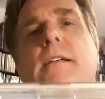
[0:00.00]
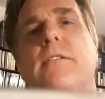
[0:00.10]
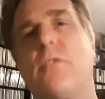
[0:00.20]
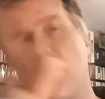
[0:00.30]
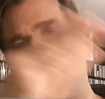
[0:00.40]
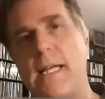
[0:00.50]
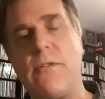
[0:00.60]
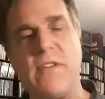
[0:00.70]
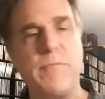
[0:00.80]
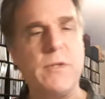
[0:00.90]
of course,
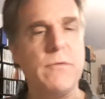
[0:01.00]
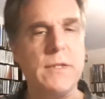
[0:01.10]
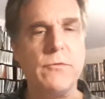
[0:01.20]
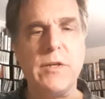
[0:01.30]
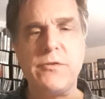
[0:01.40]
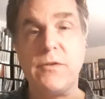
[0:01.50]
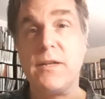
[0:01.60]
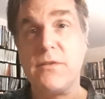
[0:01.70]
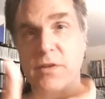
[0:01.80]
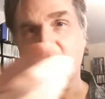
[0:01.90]
now they've been uh, reissued
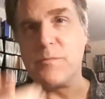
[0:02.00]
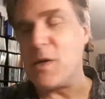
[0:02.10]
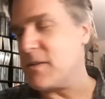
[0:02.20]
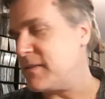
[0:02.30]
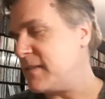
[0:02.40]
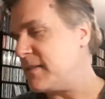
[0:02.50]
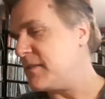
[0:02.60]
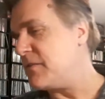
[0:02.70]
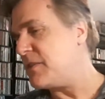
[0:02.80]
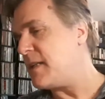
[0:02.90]
on the various box sets
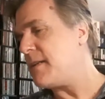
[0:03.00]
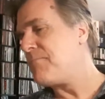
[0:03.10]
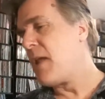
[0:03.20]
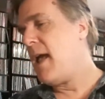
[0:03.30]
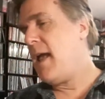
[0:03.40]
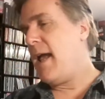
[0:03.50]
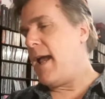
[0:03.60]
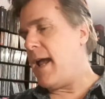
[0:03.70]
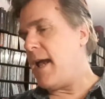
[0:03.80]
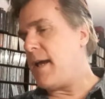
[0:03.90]
as you've seen.
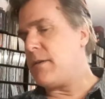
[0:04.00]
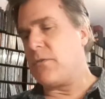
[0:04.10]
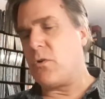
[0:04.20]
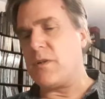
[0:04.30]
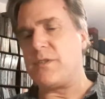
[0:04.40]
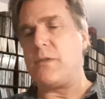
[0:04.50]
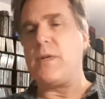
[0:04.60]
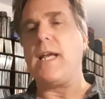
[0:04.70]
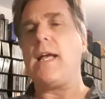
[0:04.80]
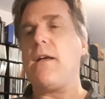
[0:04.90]
And of course, so
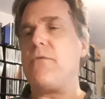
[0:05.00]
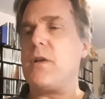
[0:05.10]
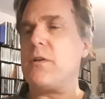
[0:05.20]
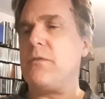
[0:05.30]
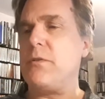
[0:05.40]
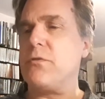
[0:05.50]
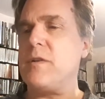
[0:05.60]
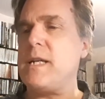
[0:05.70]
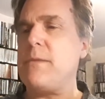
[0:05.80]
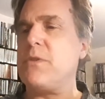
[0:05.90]
we have uh,
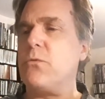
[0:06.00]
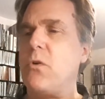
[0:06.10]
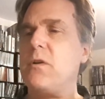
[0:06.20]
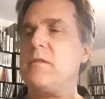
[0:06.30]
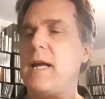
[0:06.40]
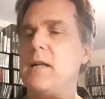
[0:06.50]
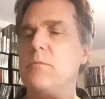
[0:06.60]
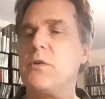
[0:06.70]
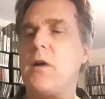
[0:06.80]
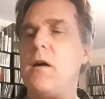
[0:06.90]
Cream, the Royal
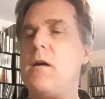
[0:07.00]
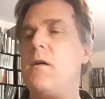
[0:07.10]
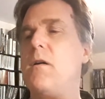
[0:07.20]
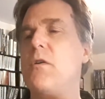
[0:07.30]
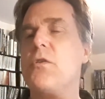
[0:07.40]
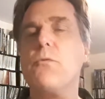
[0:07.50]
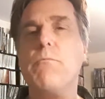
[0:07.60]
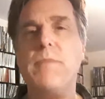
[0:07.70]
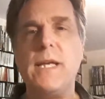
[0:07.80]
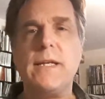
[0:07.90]
Albert Hall, the
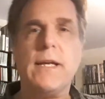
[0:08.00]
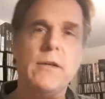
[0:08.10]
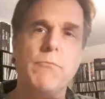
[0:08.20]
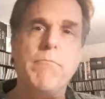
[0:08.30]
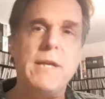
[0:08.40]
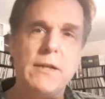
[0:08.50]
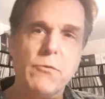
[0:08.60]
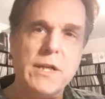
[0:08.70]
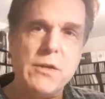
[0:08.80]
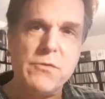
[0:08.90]
big, big
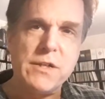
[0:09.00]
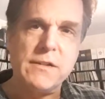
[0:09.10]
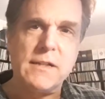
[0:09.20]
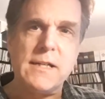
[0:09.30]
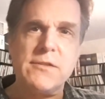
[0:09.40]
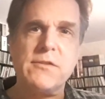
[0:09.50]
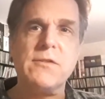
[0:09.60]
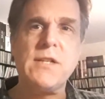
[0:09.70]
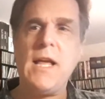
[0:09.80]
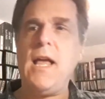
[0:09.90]
reunion
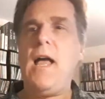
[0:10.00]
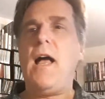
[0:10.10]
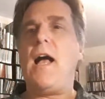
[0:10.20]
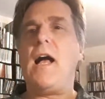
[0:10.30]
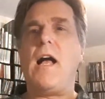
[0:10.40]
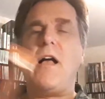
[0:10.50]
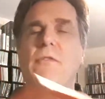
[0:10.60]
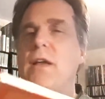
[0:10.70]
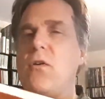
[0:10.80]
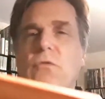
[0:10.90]
concert uh,
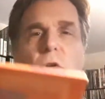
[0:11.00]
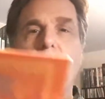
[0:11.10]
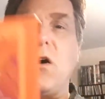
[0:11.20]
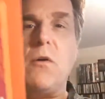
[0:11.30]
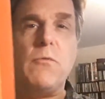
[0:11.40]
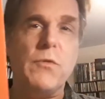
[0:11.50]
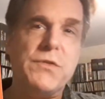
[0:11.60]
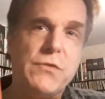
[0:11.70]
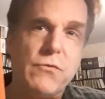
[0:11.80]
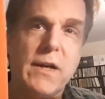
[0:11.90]
that overall
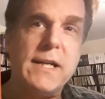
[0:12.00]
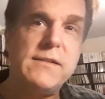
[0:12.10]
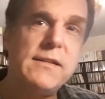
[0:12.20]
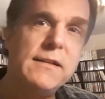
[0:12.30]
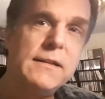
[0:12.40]
was great.